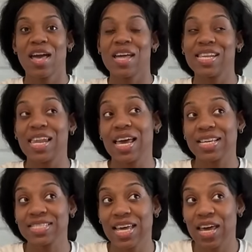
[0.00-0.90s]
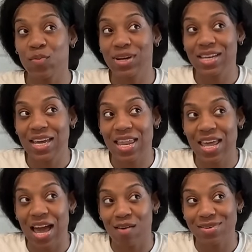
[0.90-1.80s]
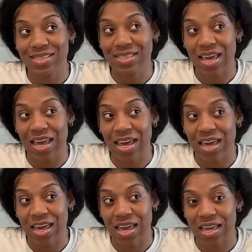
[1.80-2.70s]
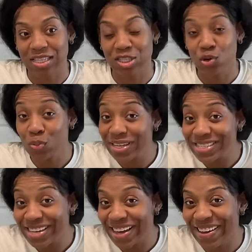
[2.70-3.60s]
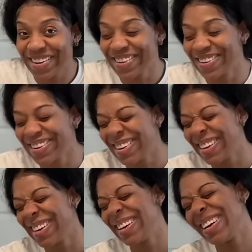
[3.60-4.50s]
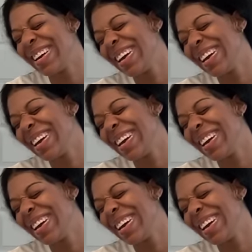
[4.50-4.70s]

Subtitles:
The last time we did it, I would say 2 weeks ago. 2